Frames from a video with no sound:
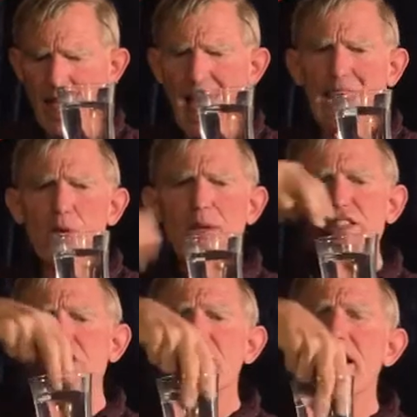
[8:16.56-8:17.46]
And he
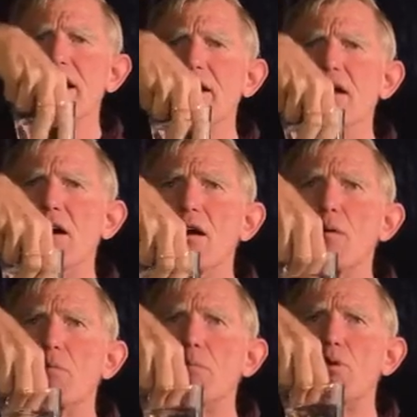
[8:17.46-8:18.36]
reached in and
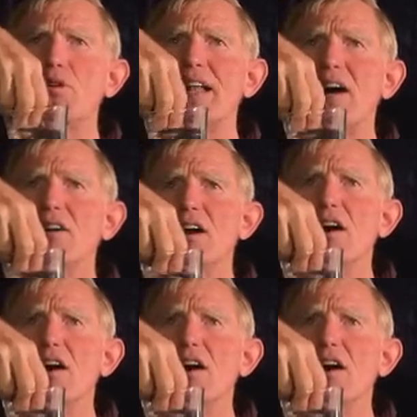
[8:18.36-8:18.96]
pulled out